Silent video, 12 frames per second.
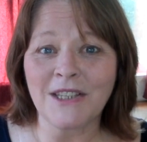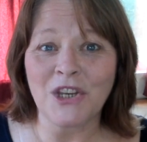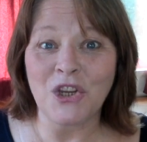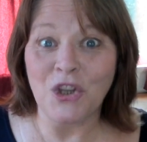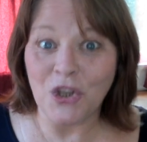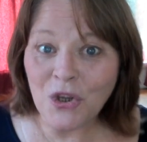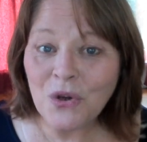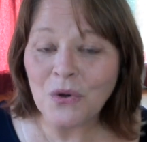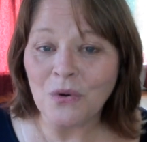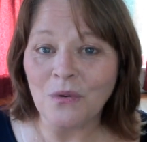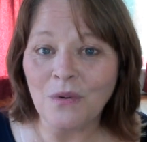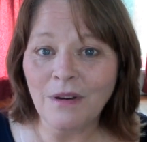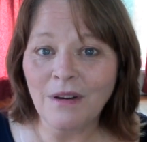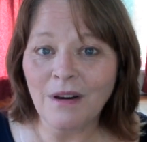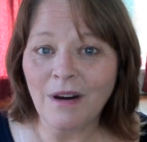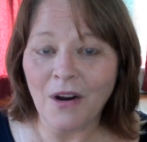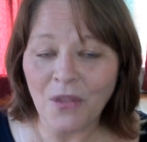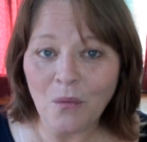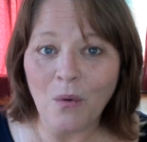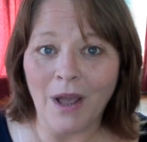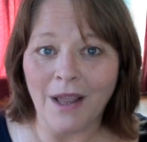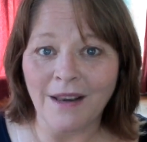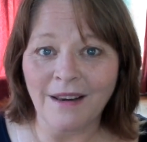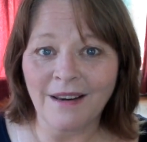And you are the
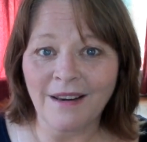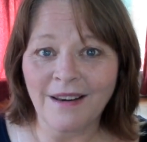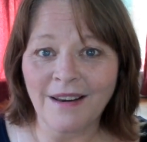one.